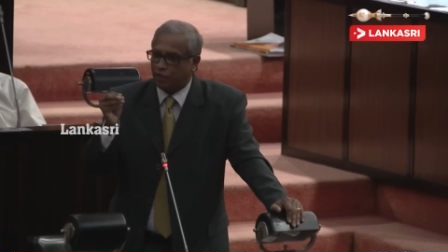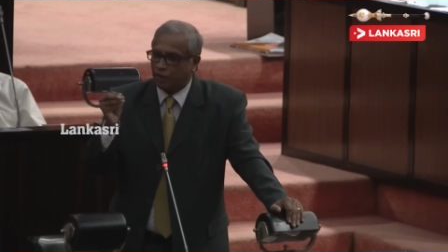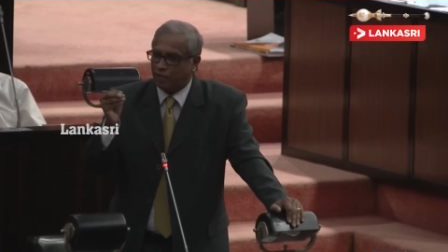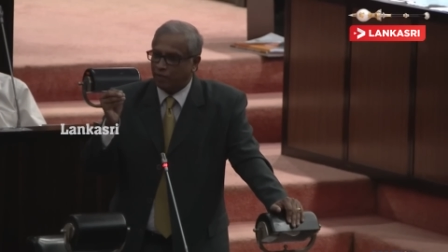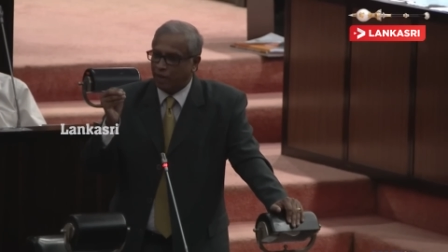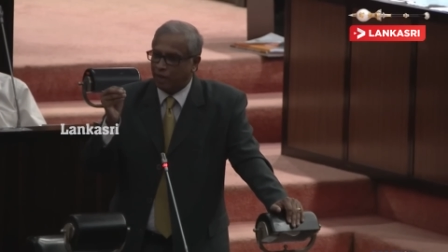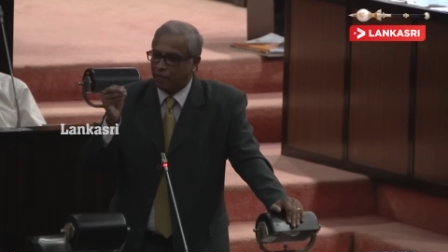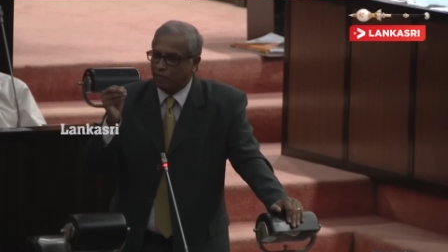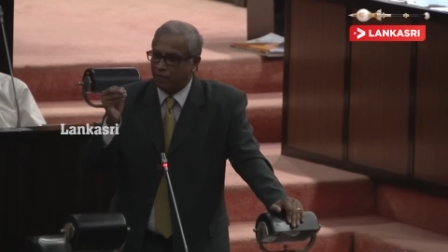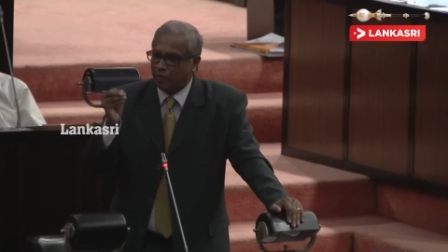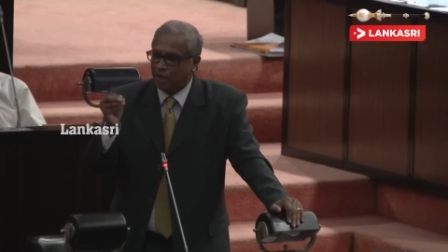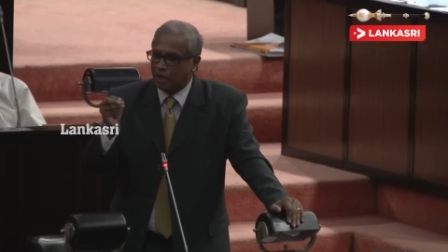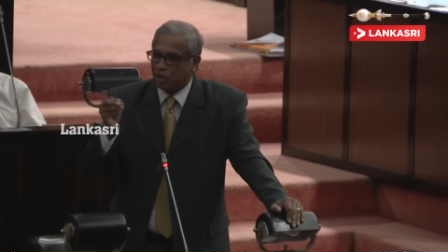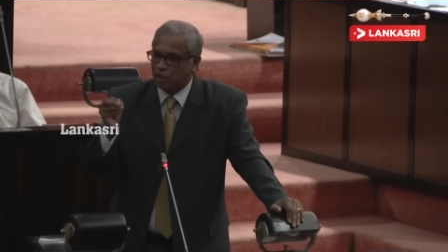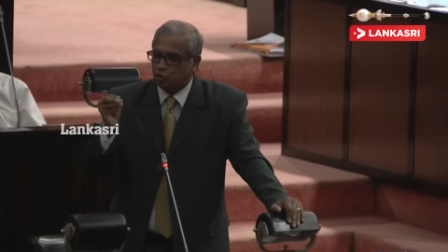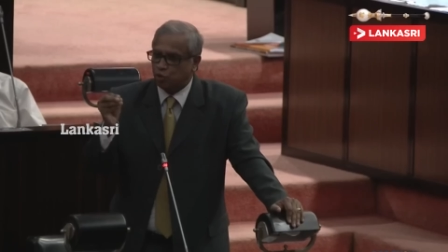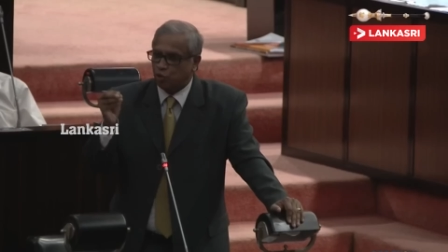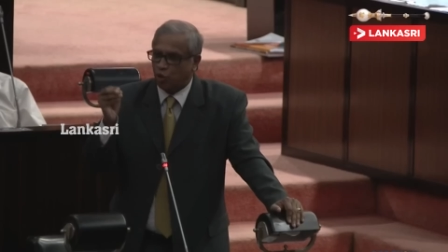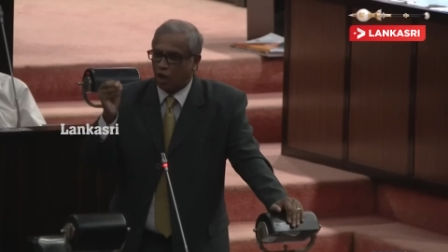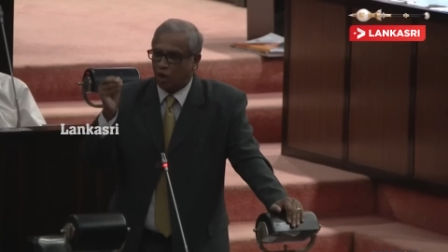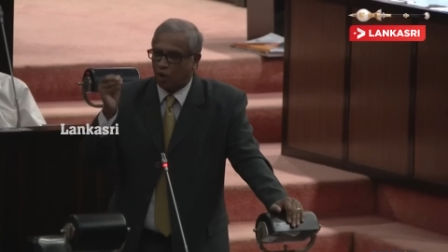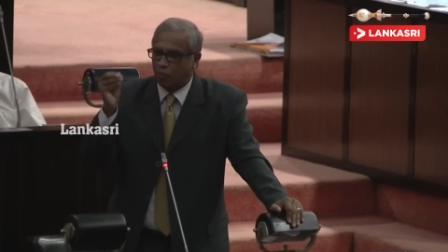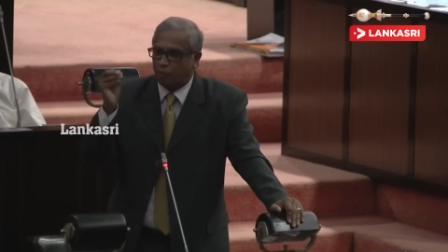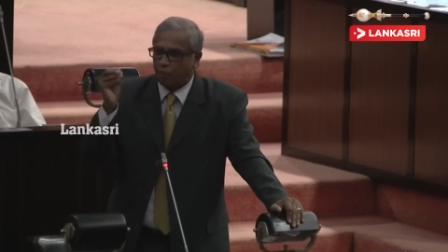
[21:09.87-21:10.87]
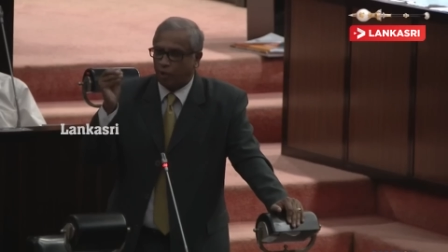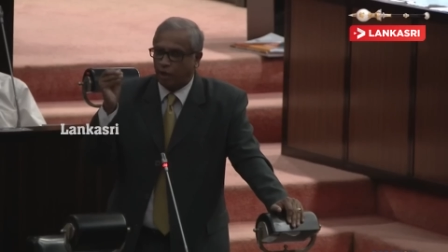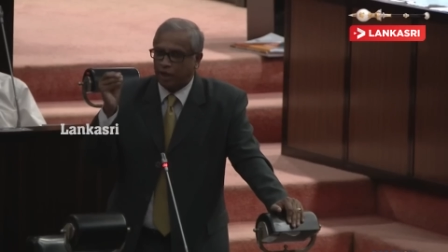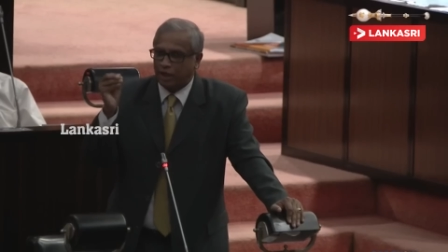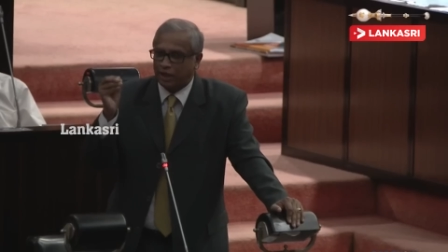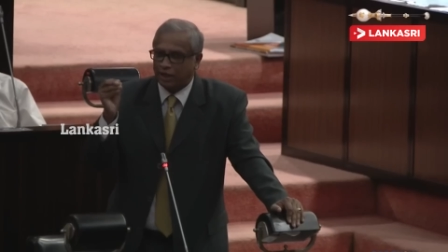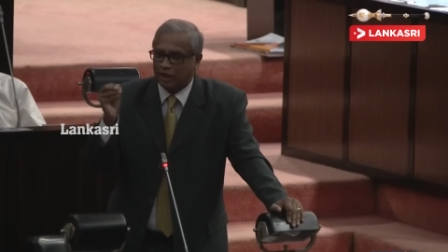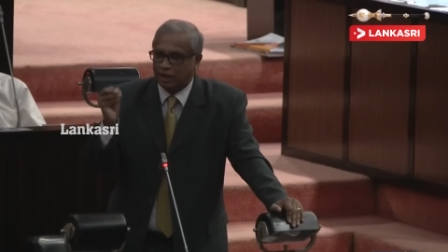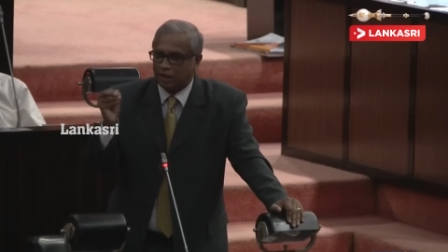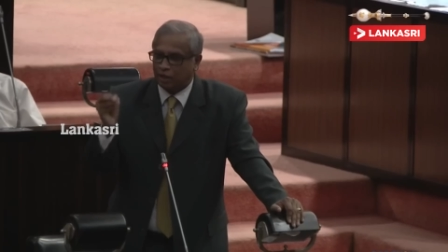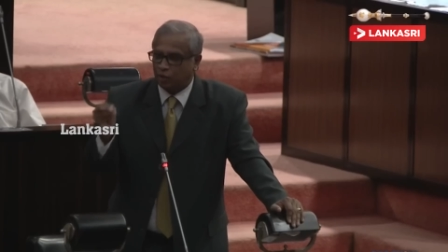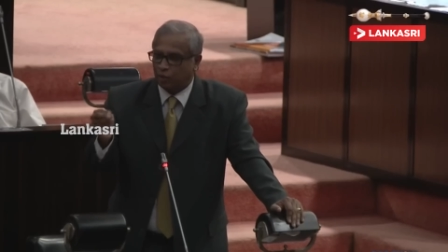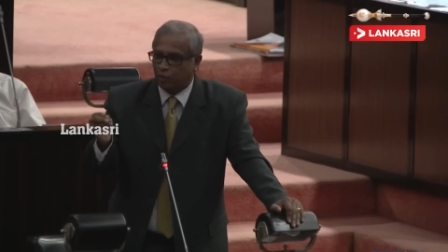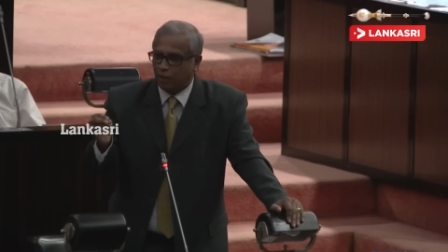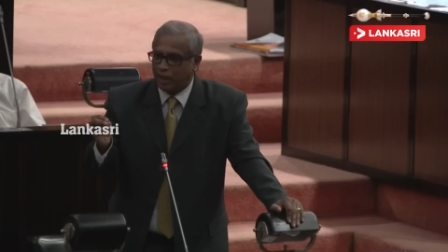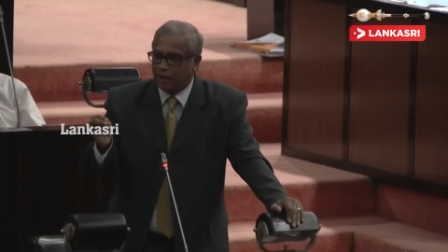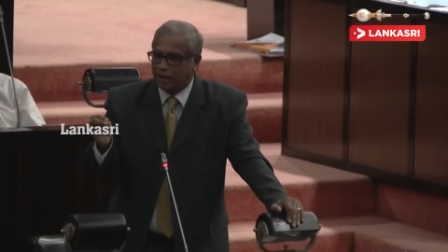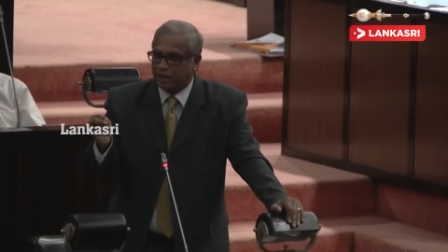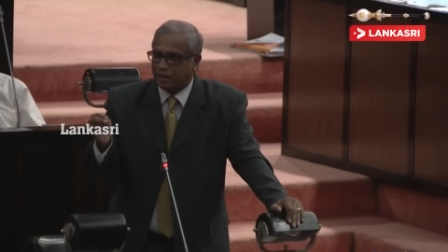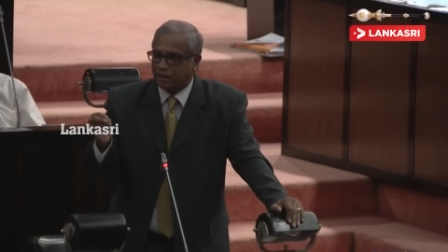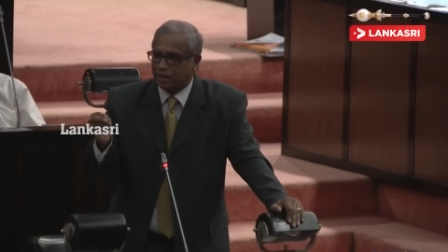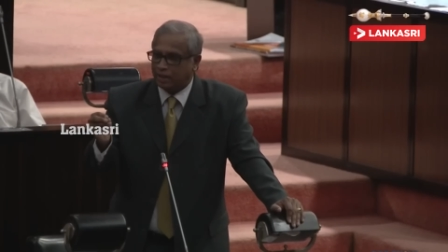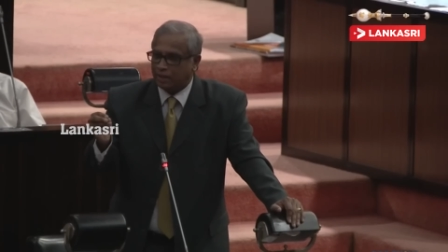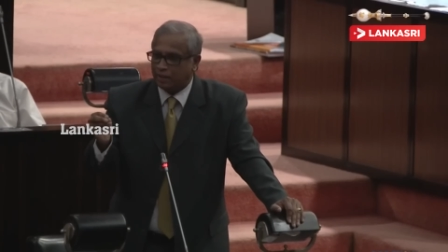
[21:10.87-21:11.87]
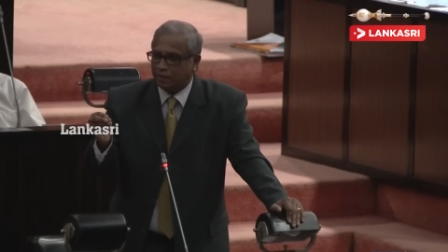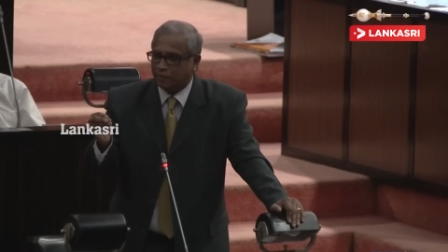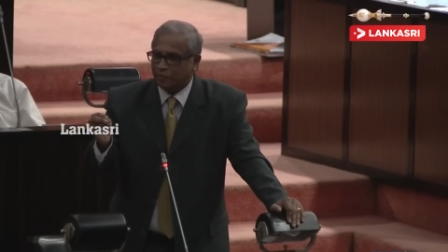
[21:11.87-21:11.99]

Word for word: the members who are appointed to it